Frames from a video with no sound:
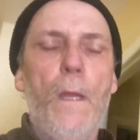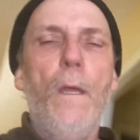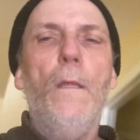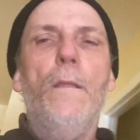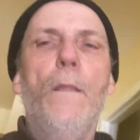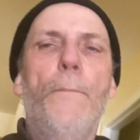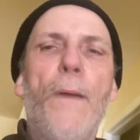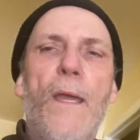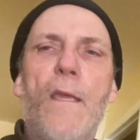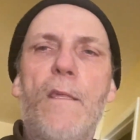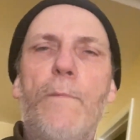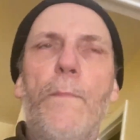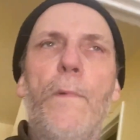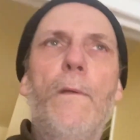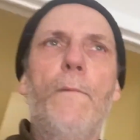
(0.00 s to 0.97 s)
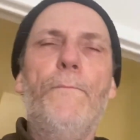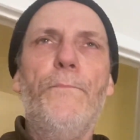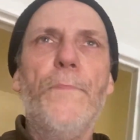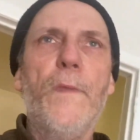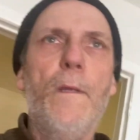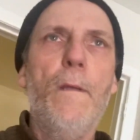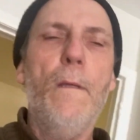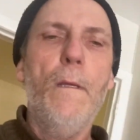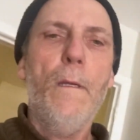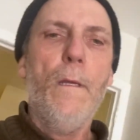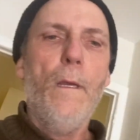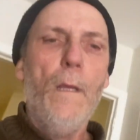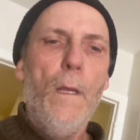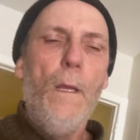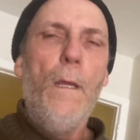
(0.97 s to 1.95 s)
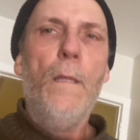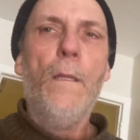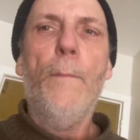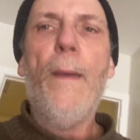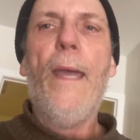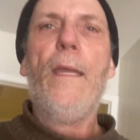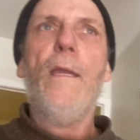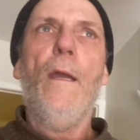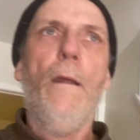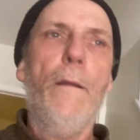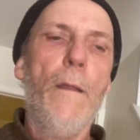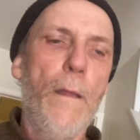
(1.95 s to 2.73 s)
the basement, and the backyard.